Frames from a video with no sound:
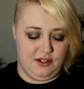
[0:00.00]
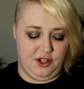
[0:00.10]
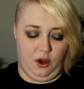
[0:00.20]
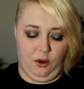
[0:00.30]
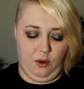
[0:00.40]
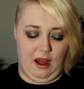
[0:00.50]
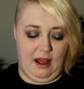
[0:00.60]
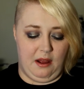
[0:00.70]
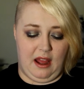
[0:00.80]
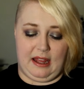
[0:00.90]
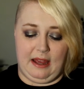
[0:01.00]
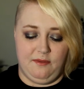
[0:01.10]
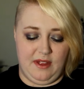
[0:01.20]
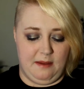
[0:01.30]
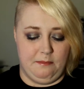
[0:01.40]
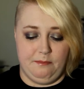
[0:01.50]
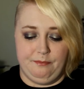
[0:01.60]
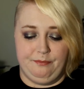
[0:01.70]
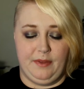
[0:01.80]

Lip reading: So I give them